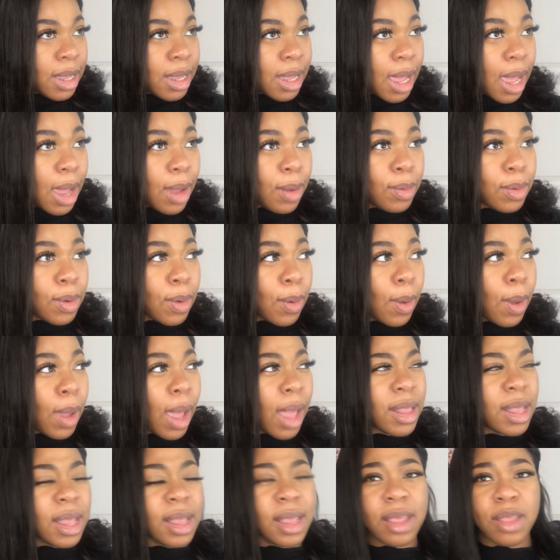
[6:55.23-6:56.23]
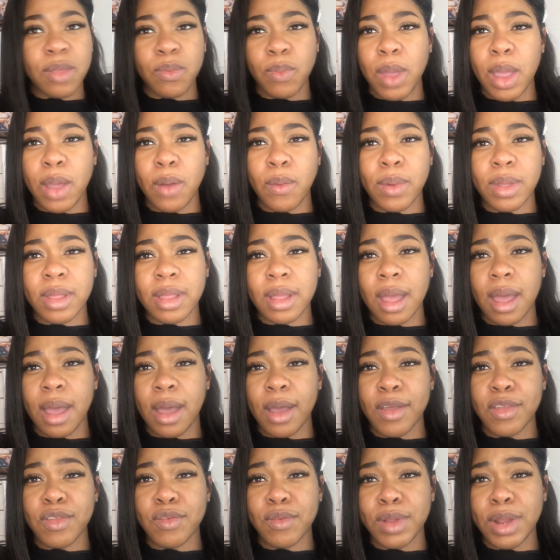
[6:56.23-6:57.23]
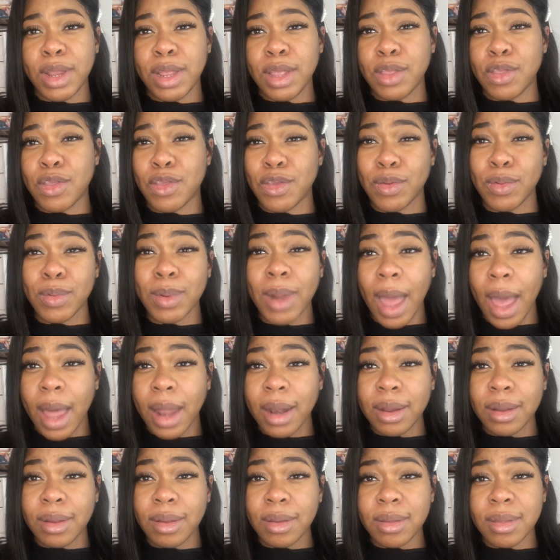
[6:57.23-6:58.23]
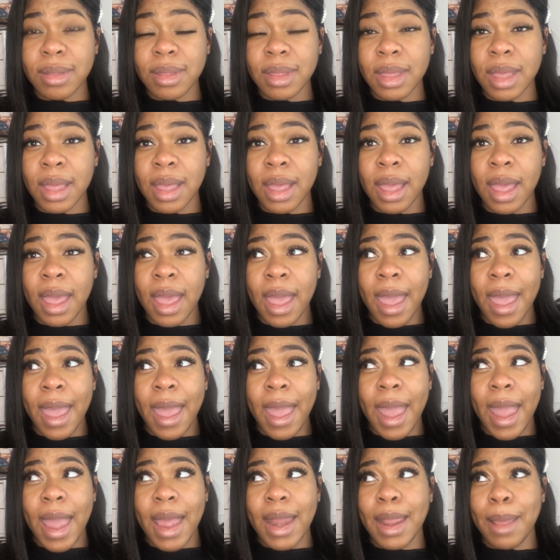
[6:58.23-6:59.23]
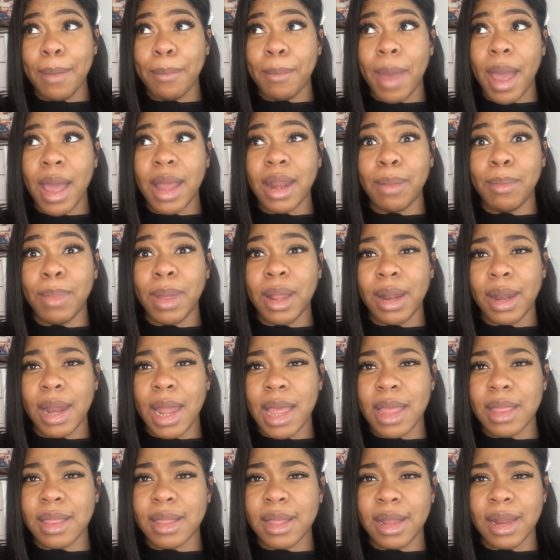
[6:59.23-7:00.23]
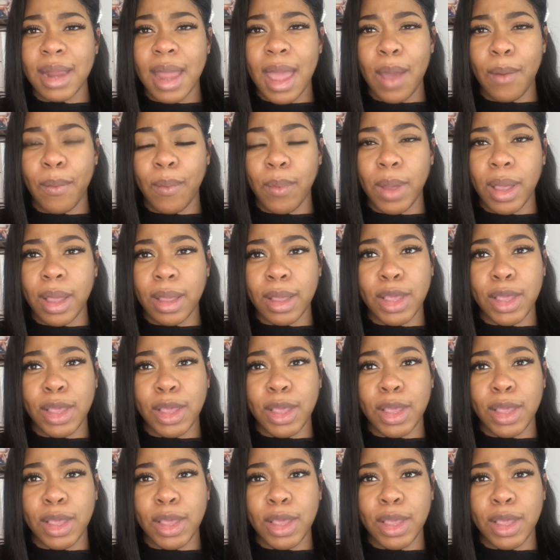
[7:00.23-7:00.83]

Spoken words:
I don't know, I think this wig was $102, and it might have been less than that with